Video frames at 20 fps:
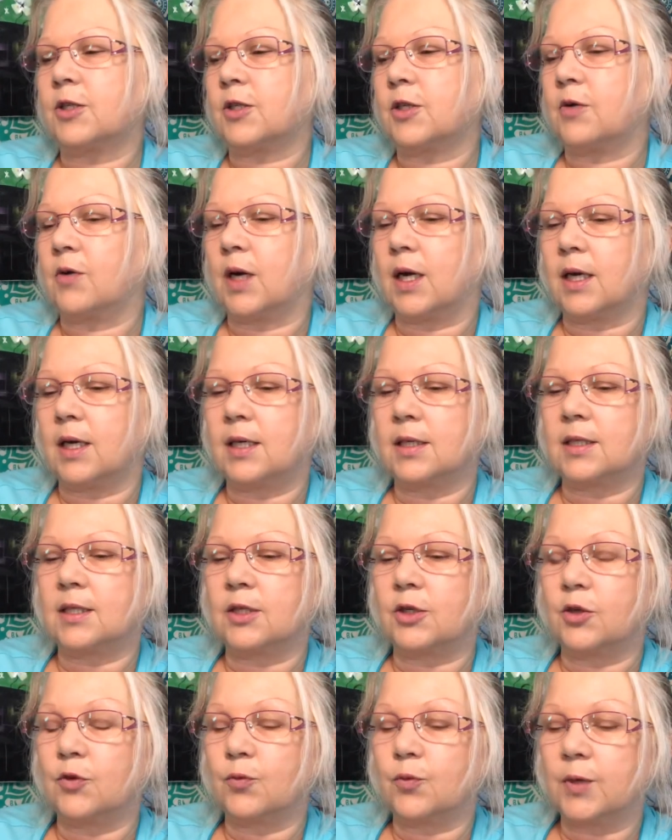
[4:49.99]
you guys,
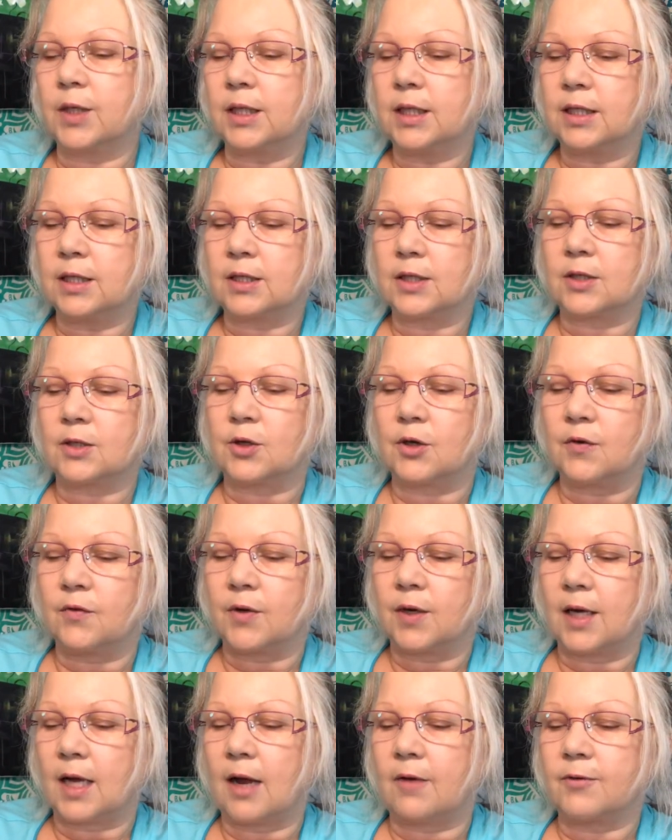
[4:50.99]
and you really deserve
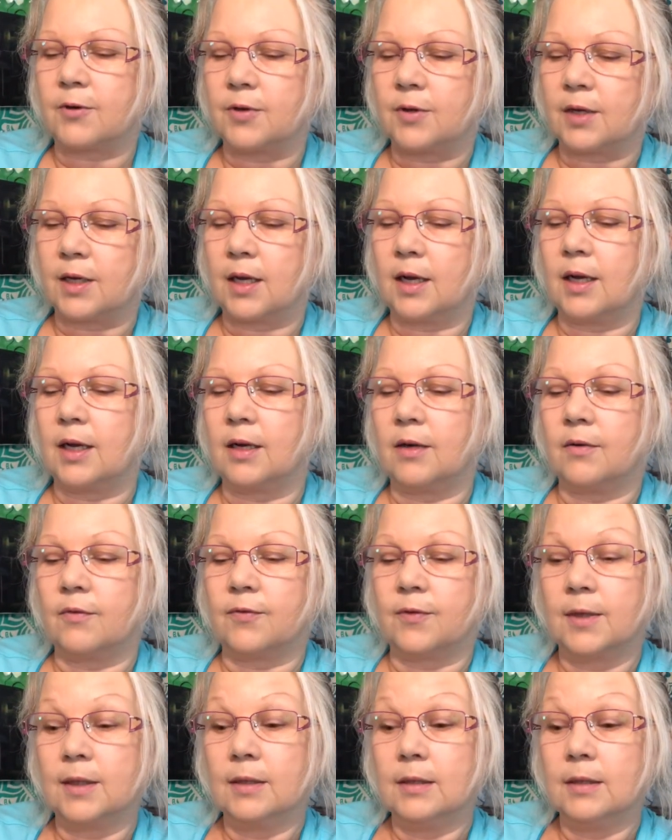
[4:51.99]
it after the kind of